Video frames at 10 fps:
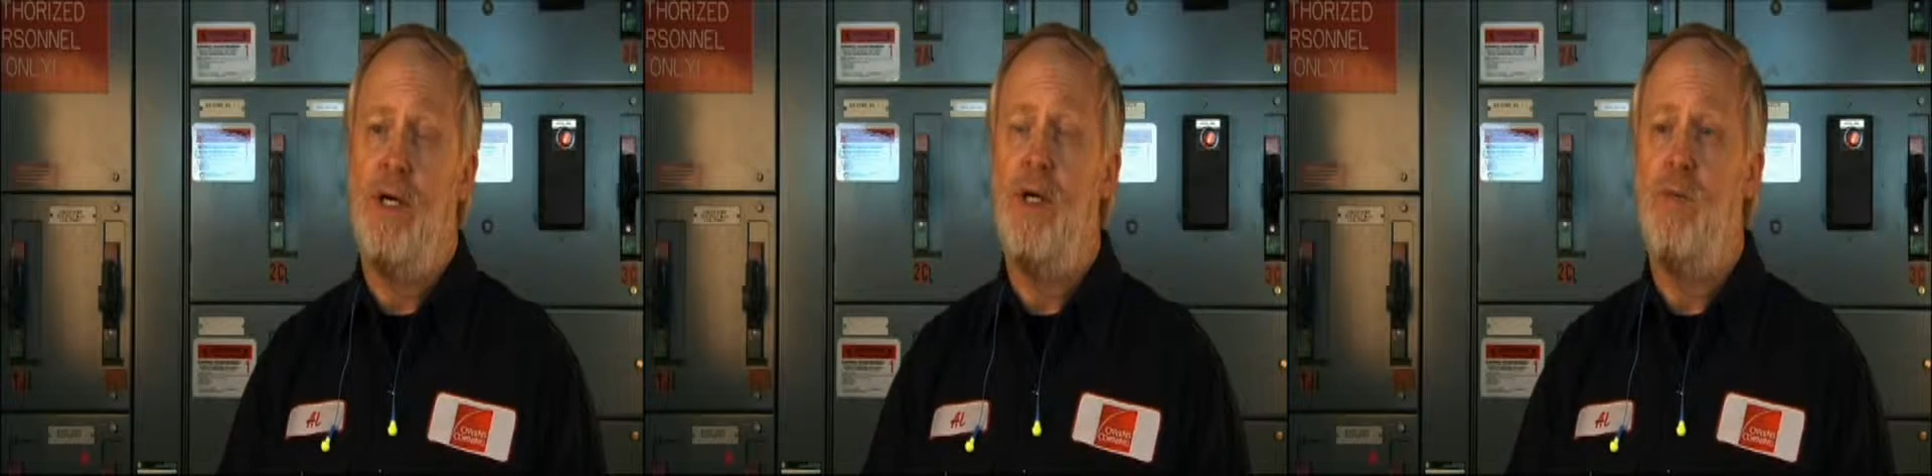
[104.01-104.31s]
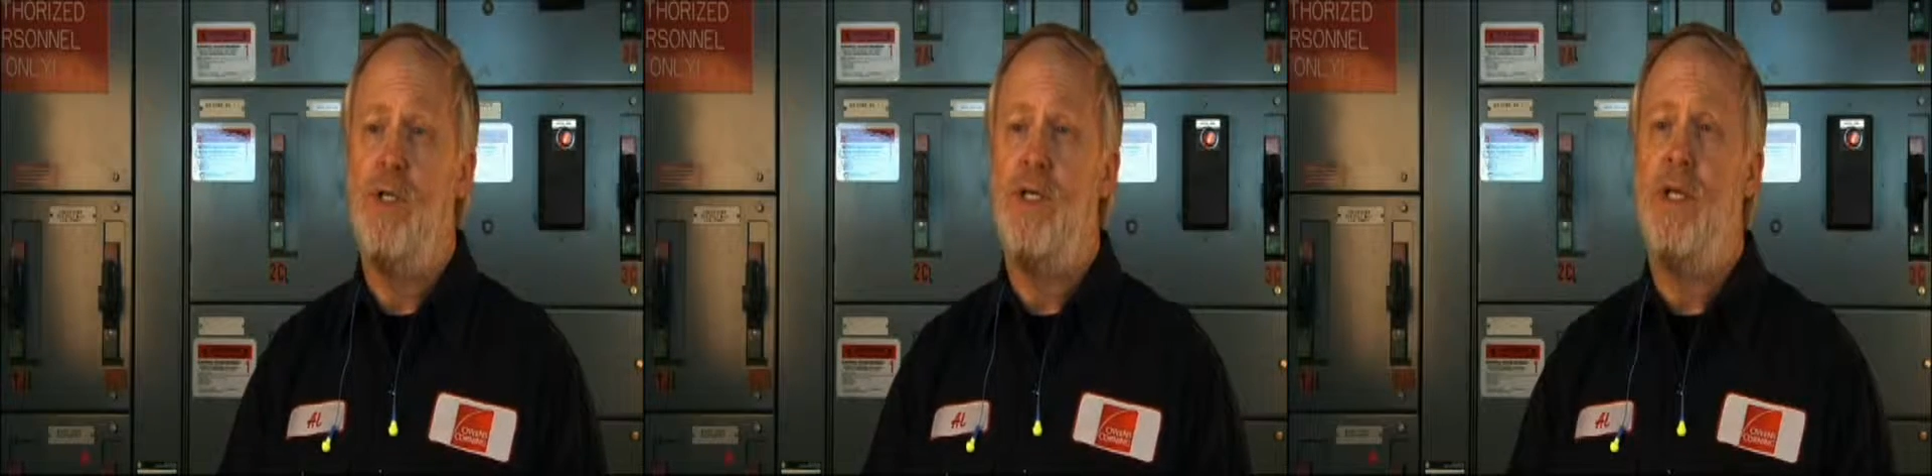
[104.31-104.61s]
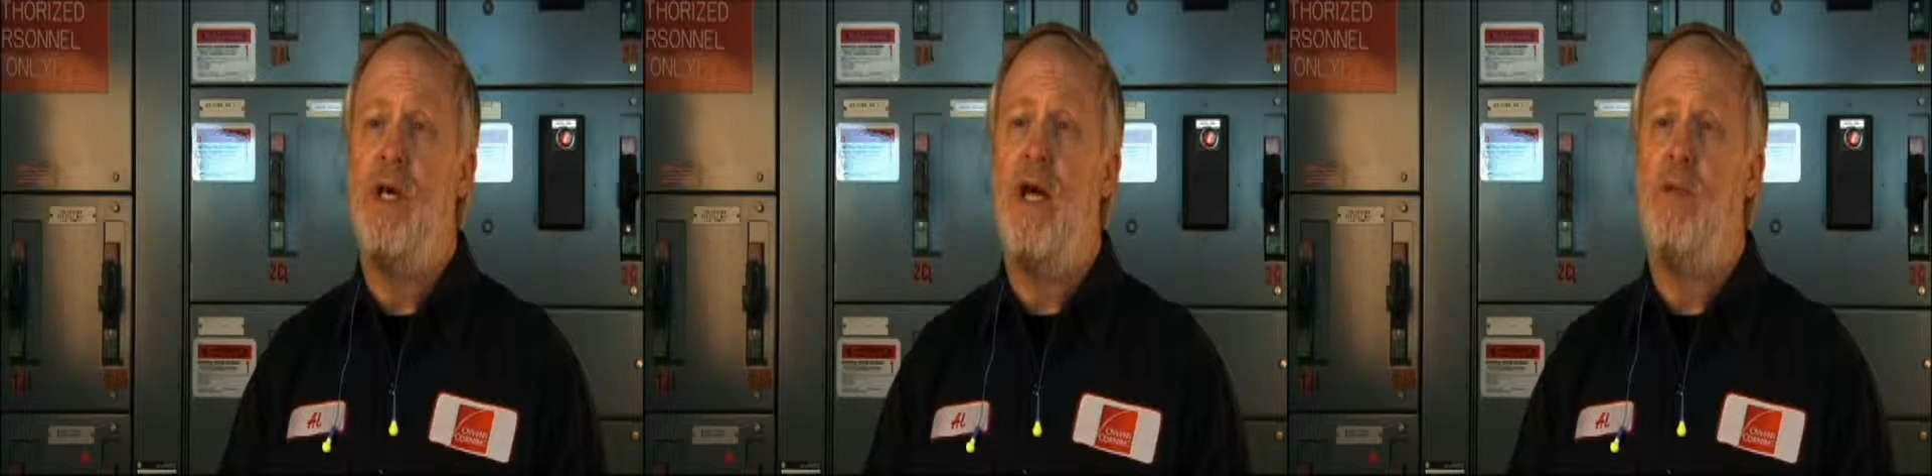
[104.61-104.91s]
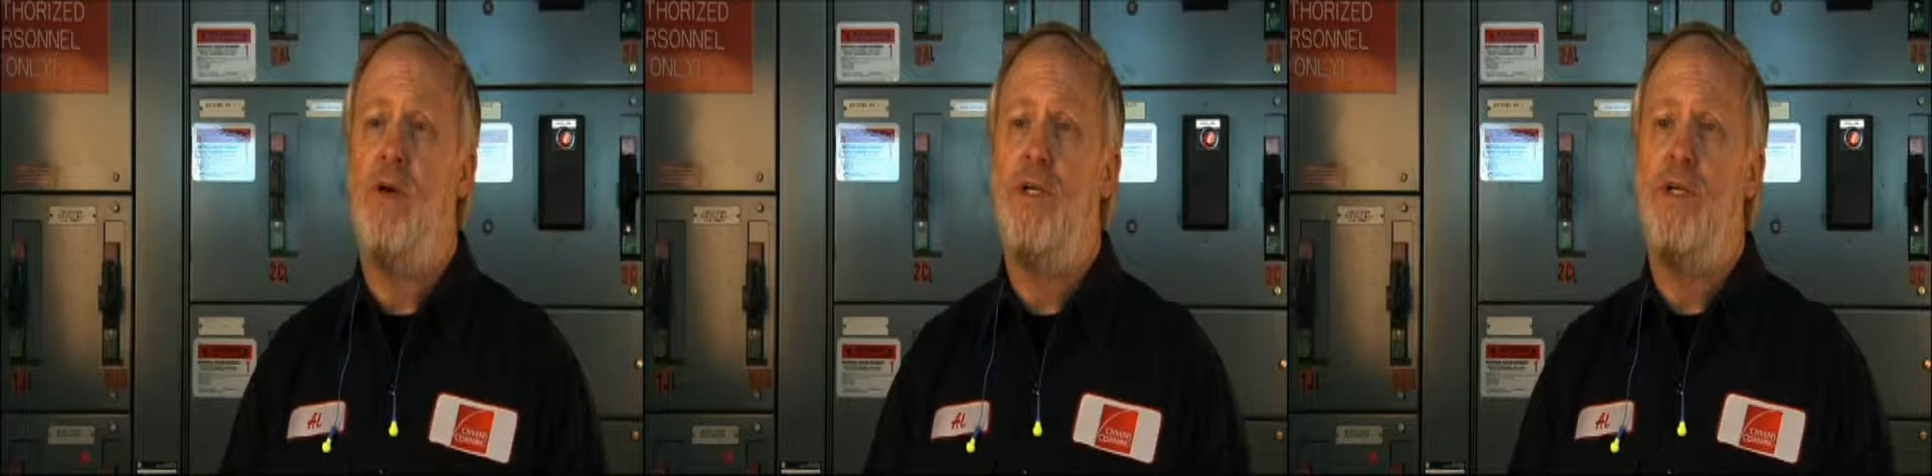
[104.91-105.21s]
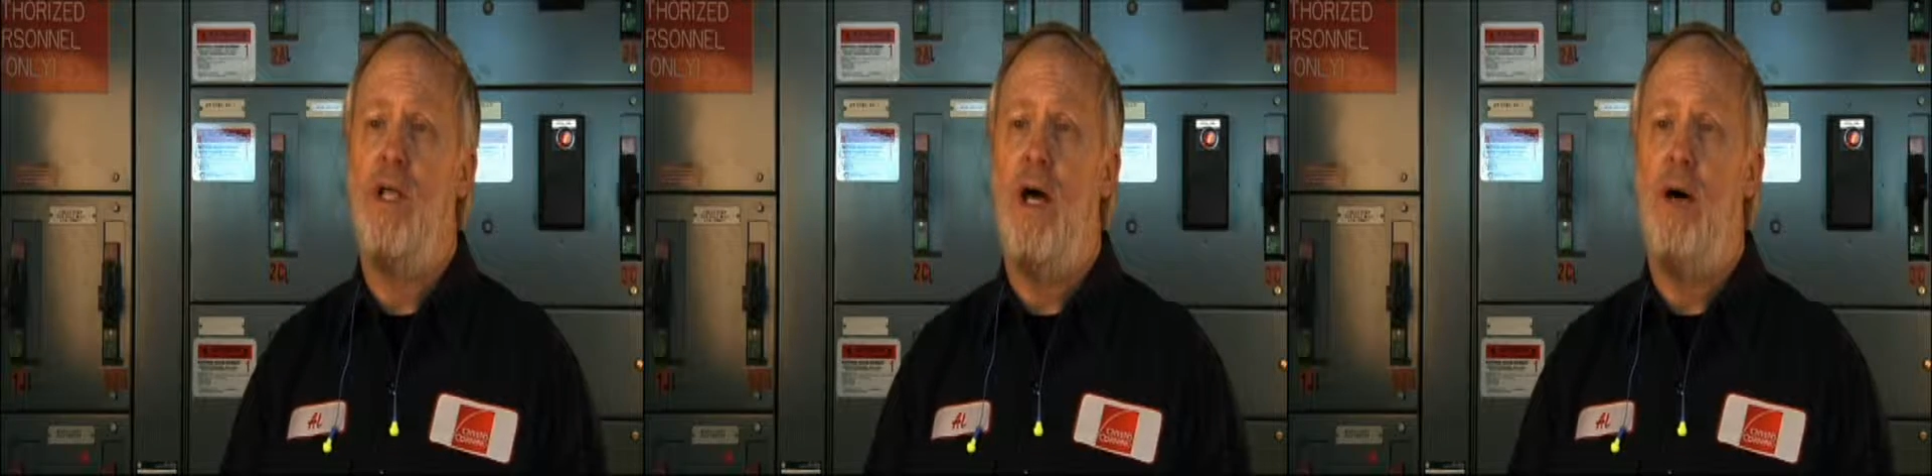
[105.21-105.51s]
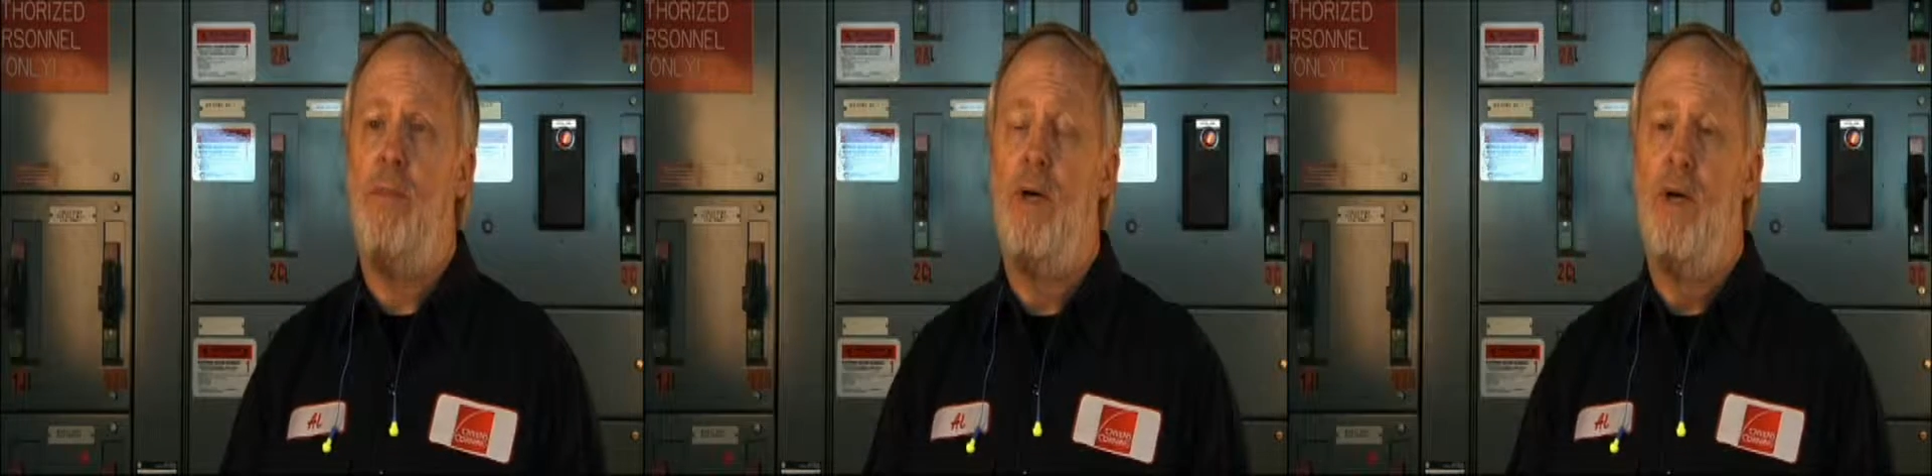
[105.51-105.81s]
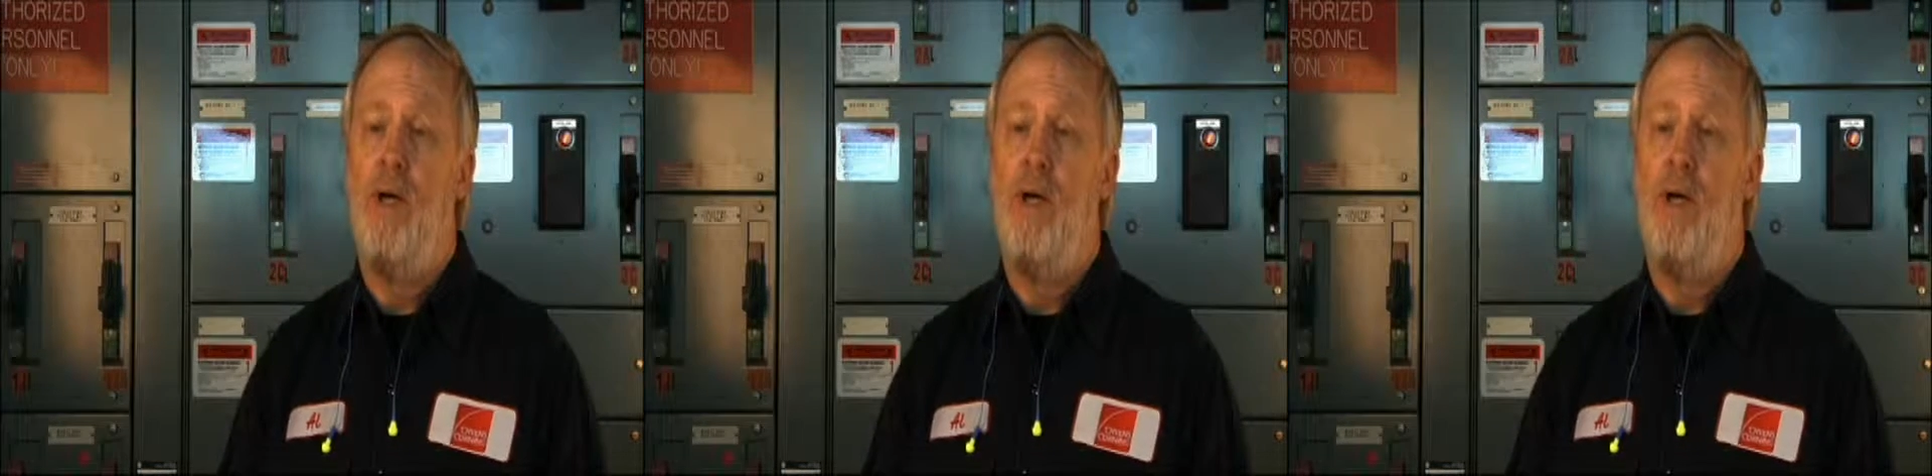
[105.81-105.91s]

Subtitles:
again, was in a calibration lab.